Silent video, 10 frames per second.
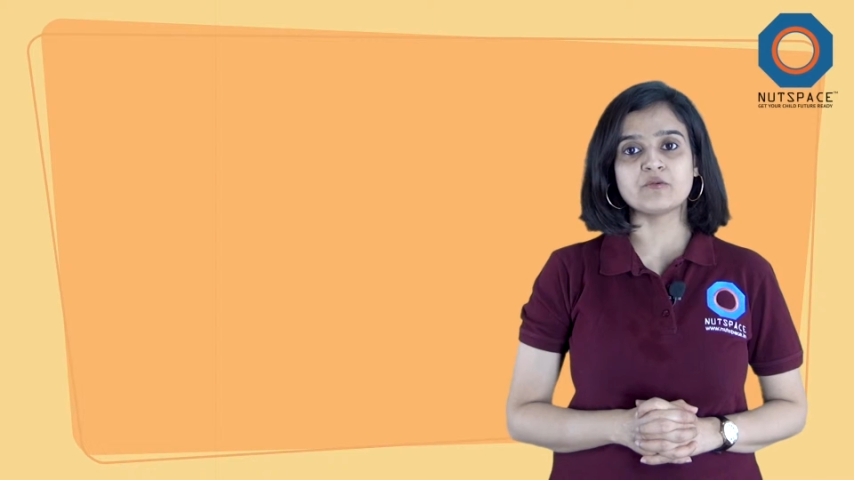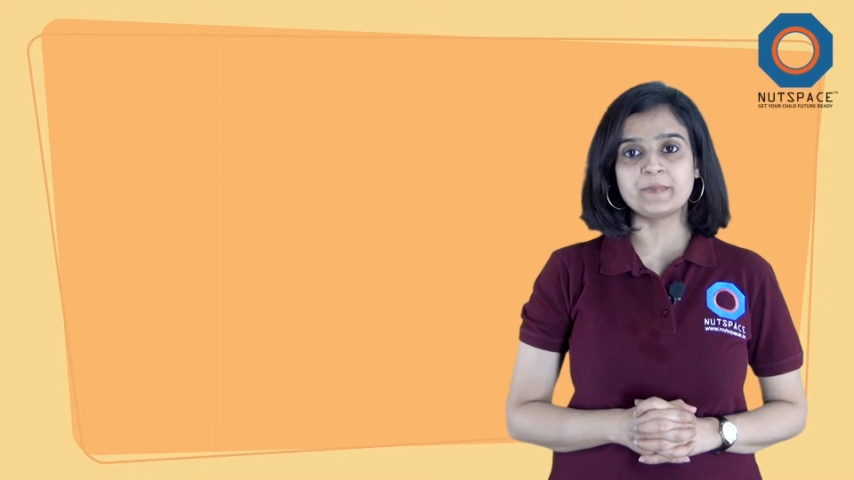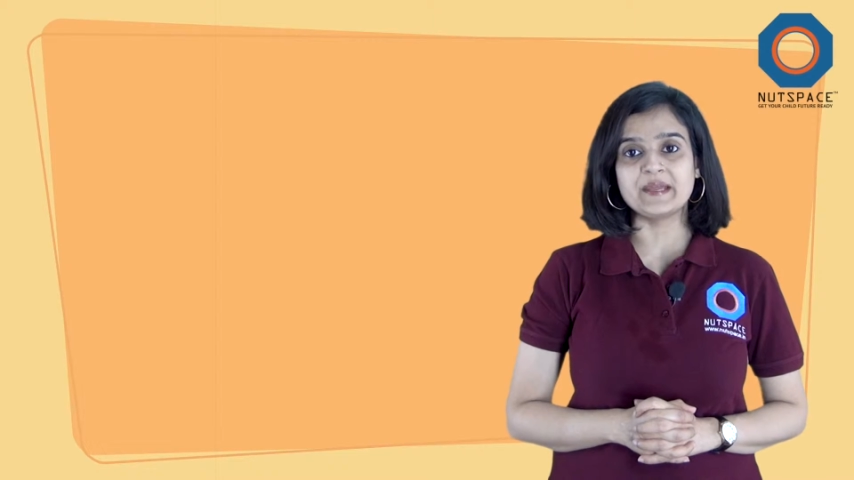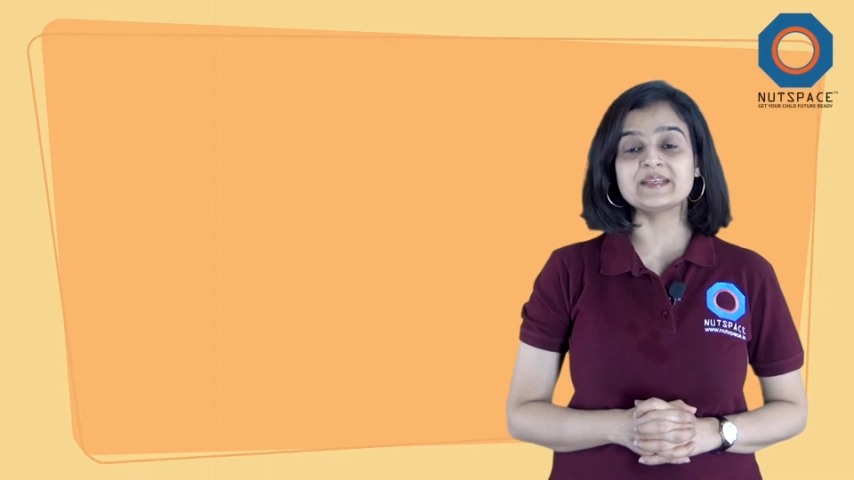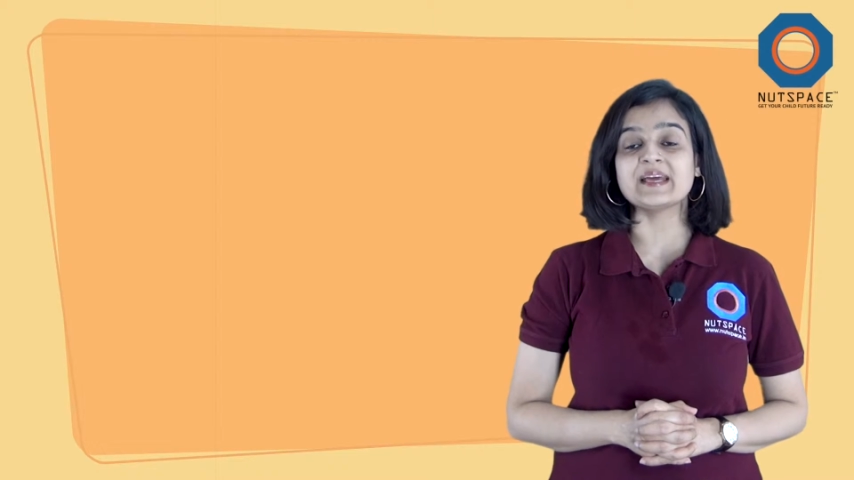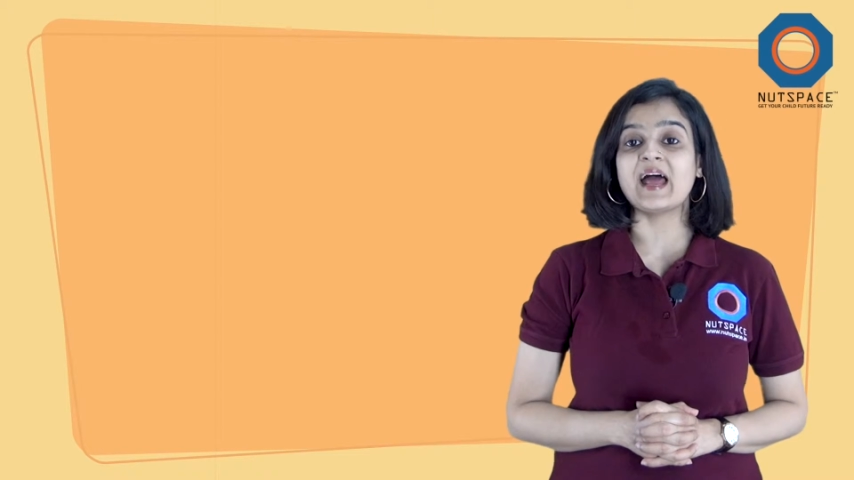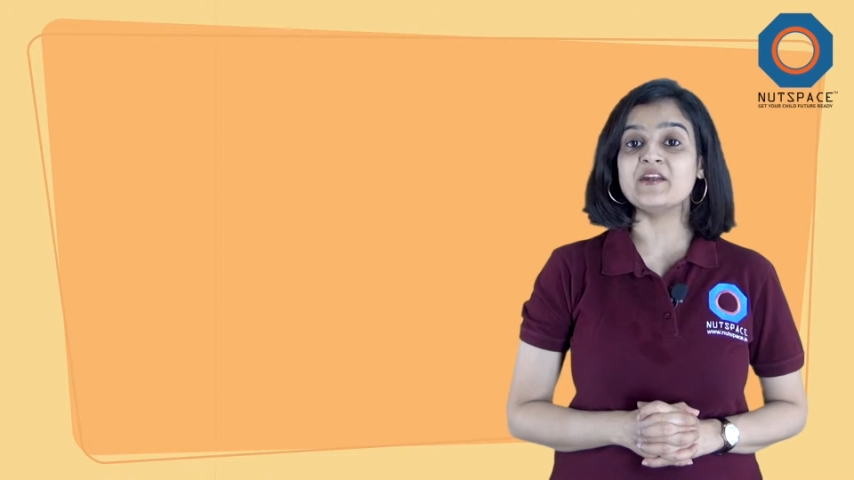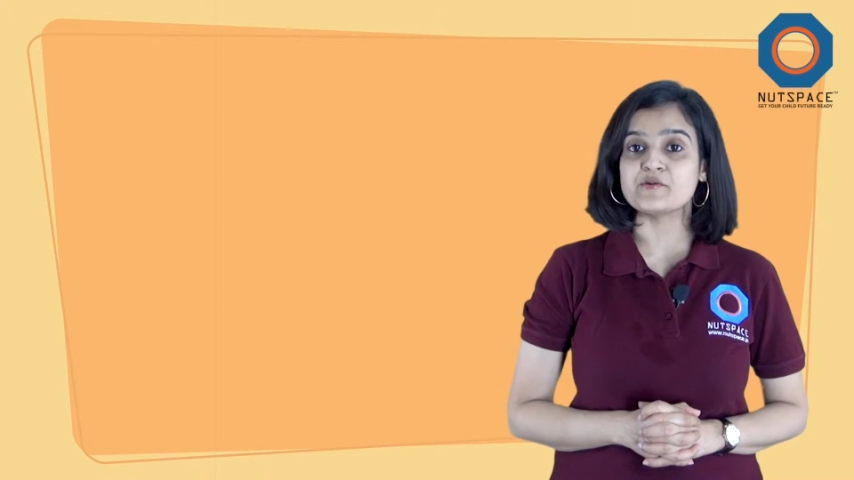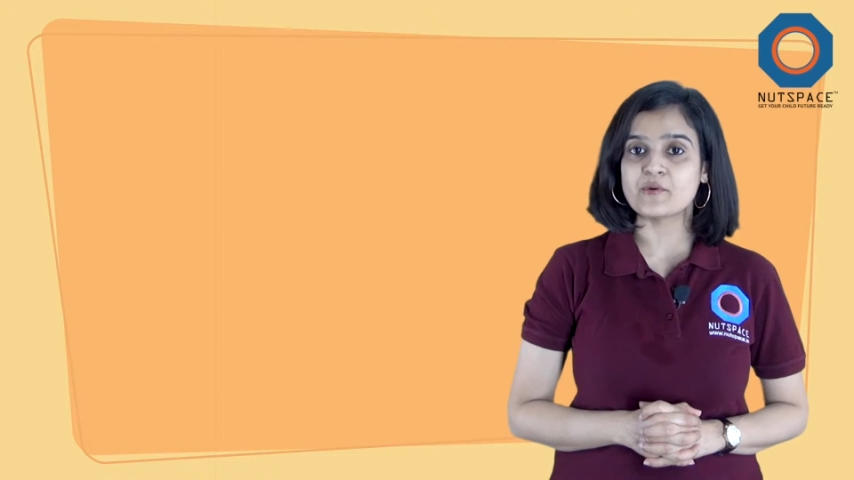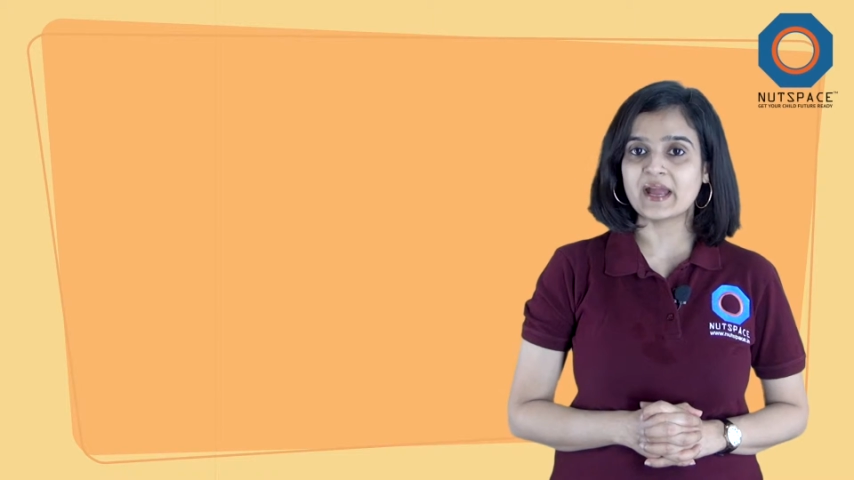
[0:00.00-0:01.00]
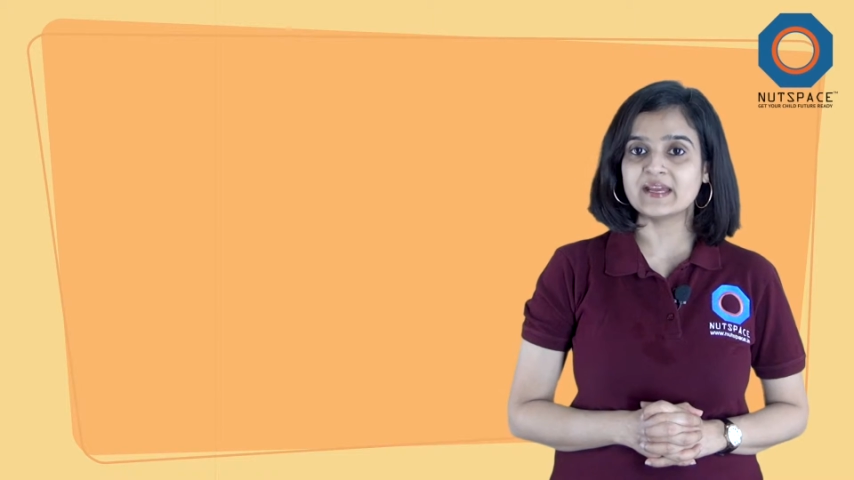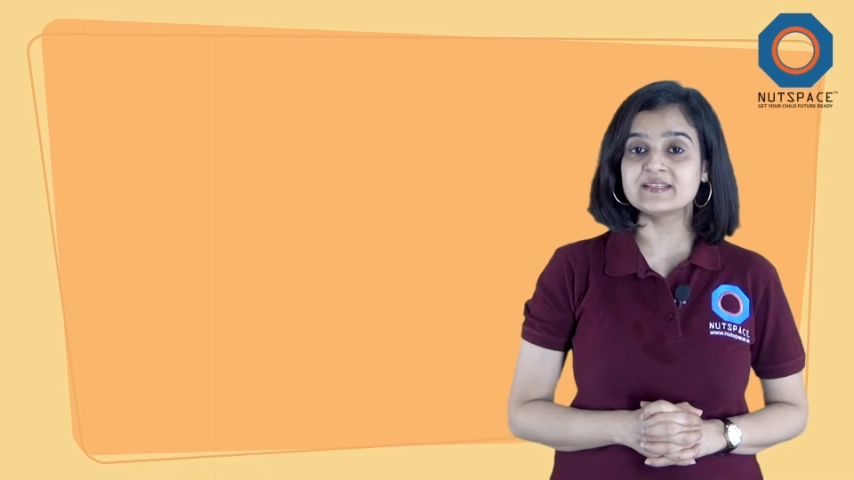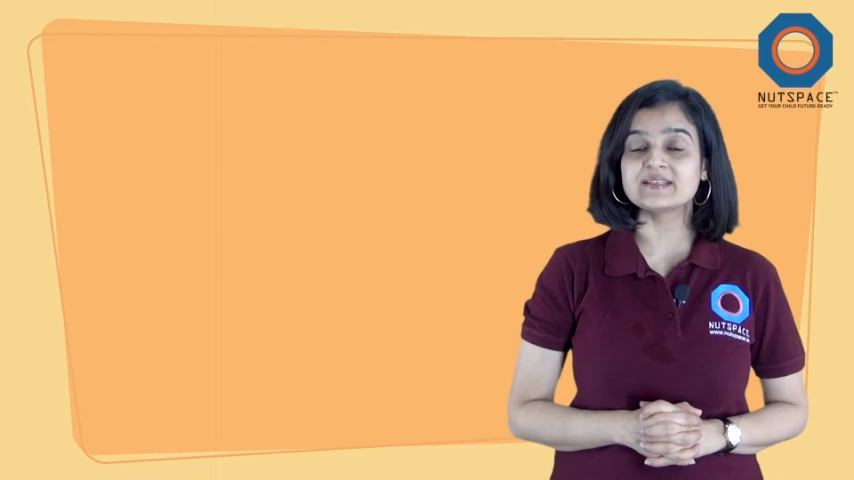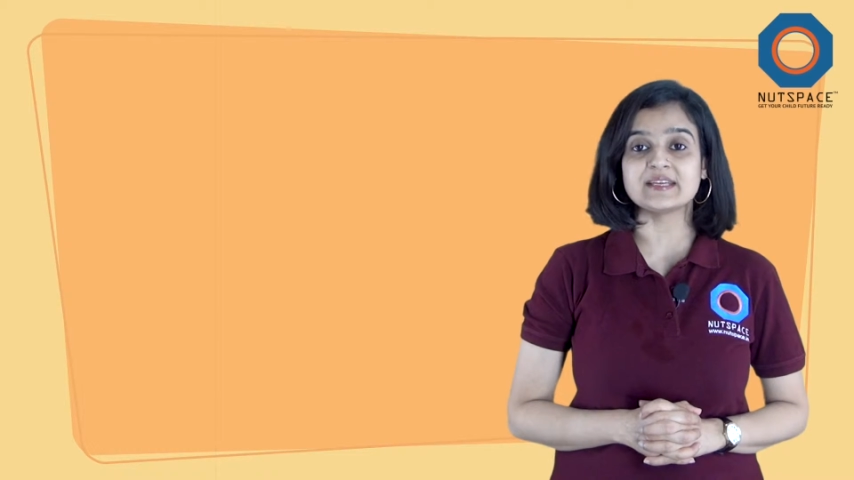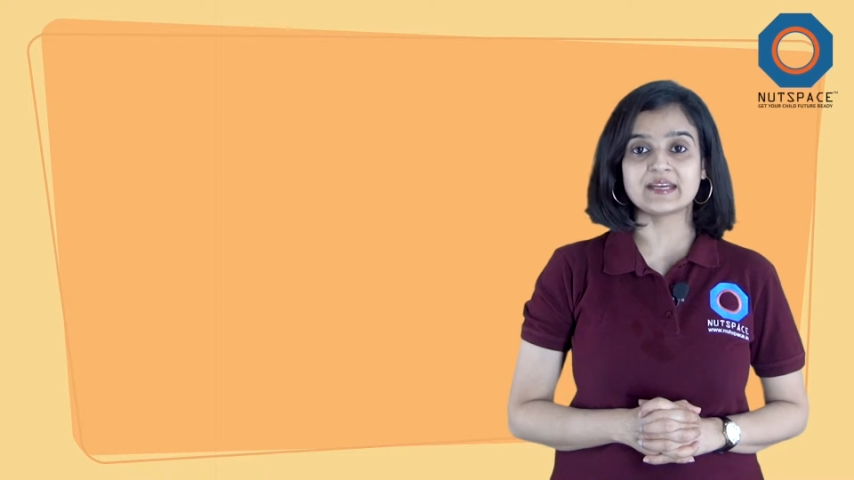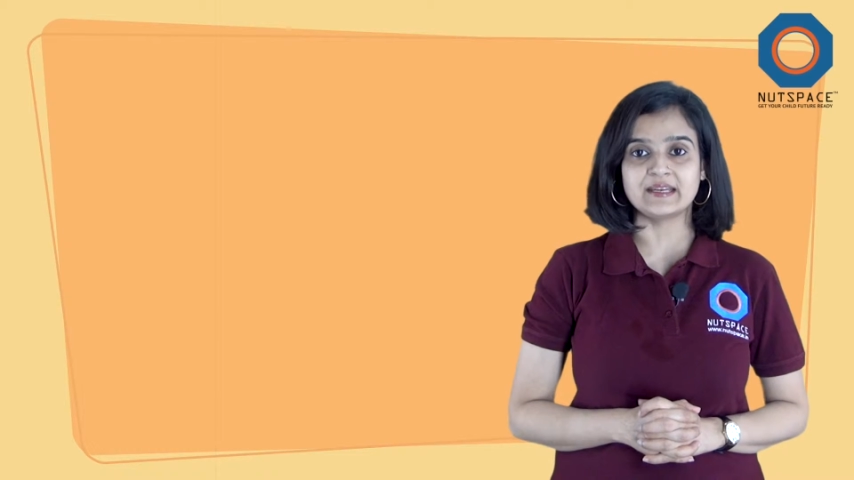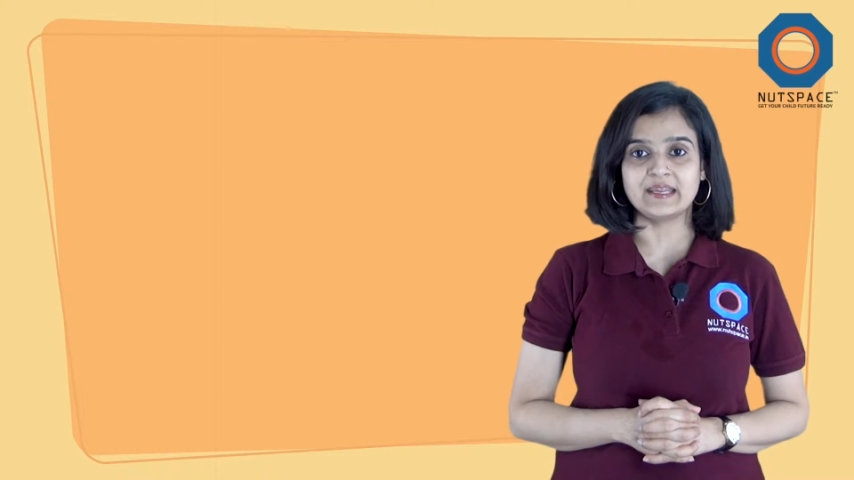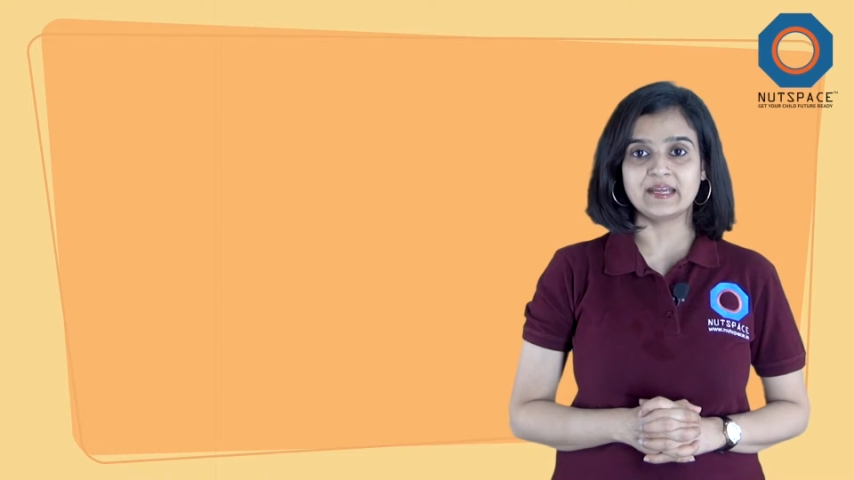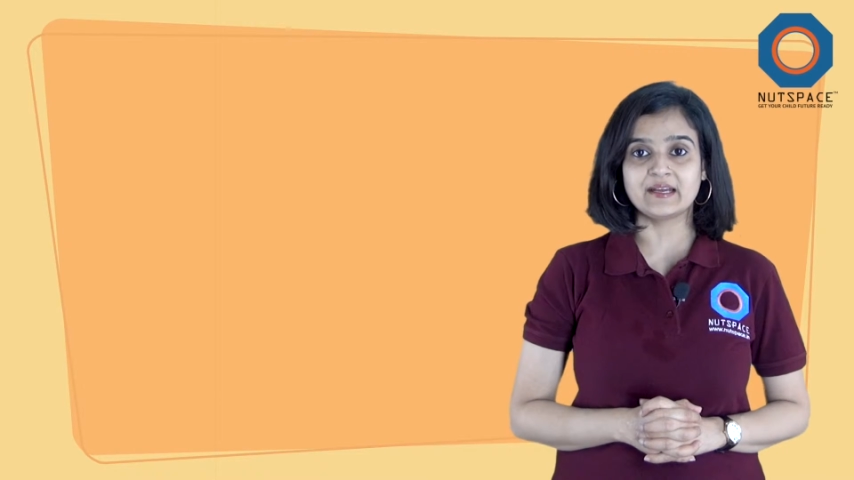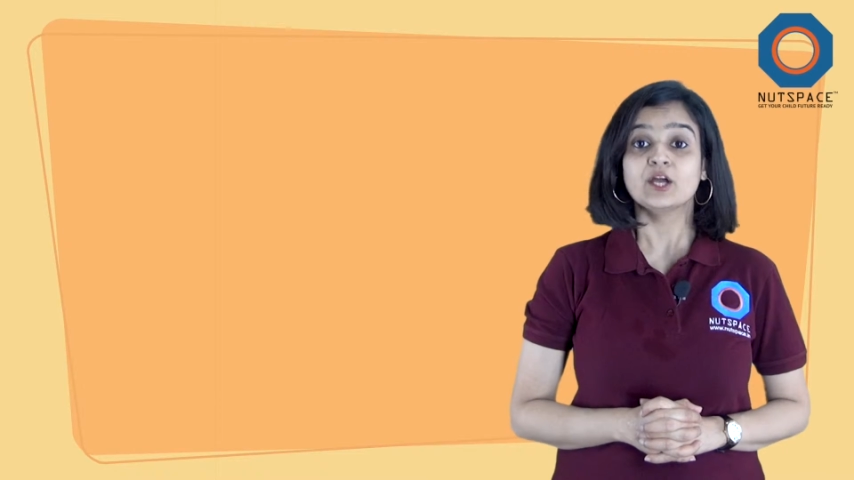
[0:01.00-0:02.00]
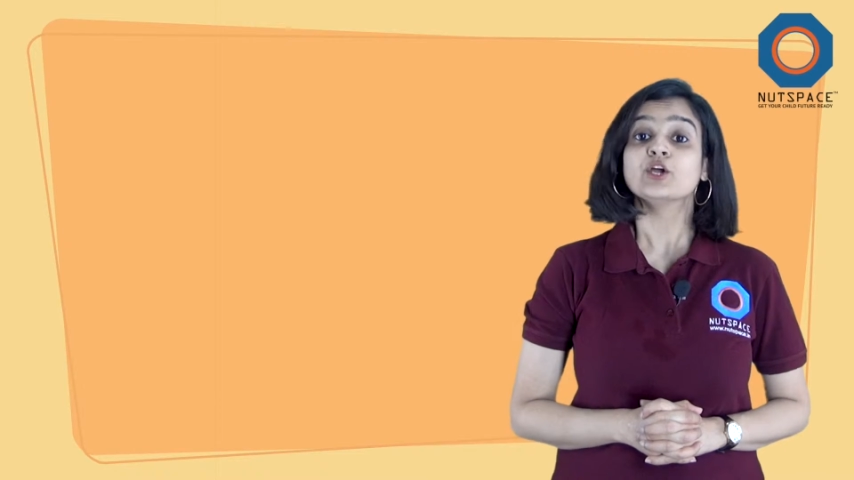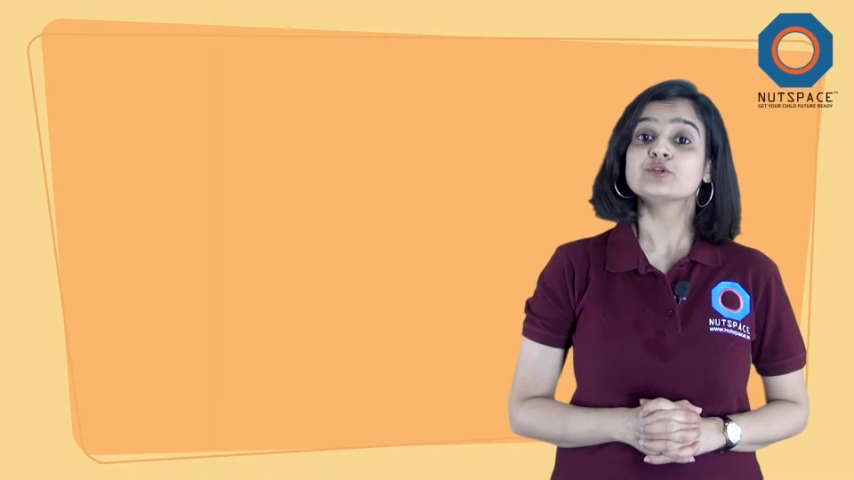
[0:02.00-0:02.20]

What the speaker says: repeat and write technique